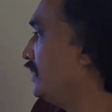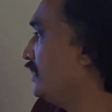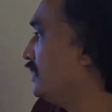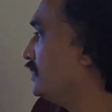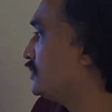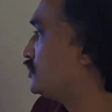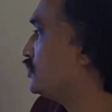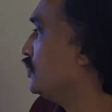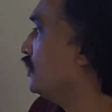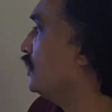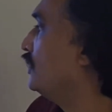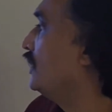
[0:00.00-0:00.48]

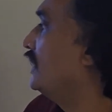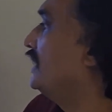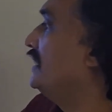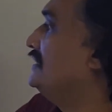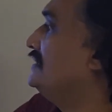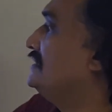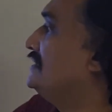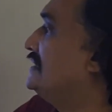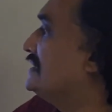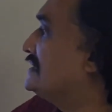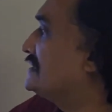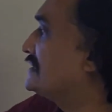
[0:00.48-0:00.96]
So
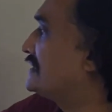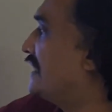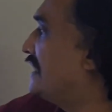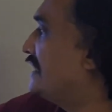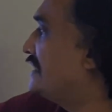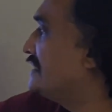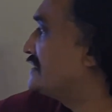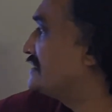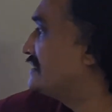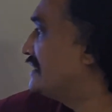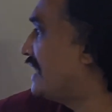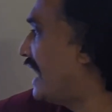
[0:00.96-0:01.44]
in this
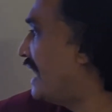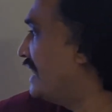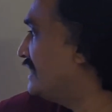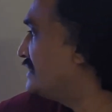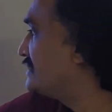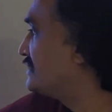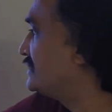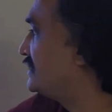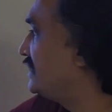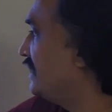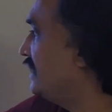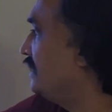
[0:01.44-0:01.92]
case,
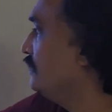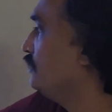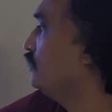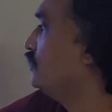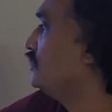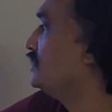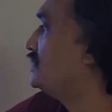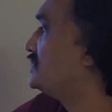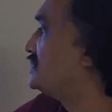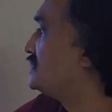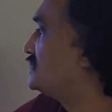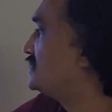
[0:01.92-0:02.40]
S3
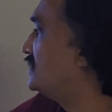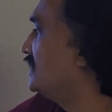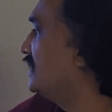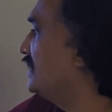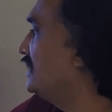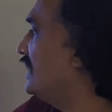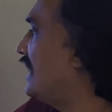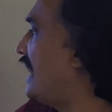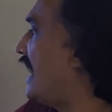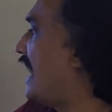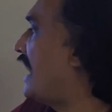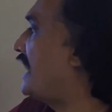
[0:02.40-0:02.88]
would
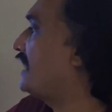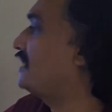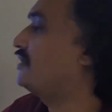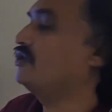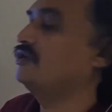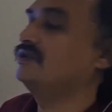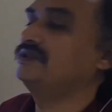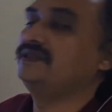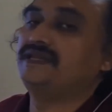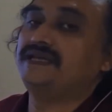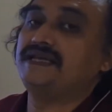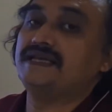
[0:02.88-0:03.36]
still act
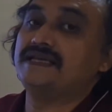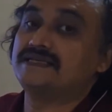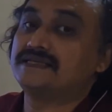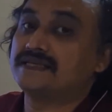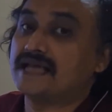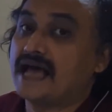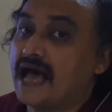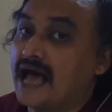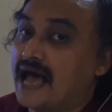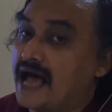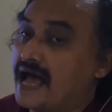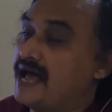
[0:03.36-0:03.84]
on
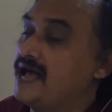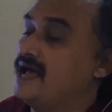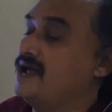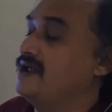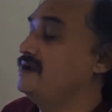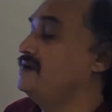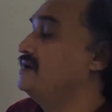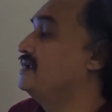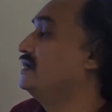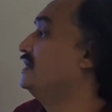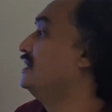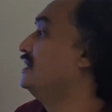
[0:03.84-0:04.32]
these and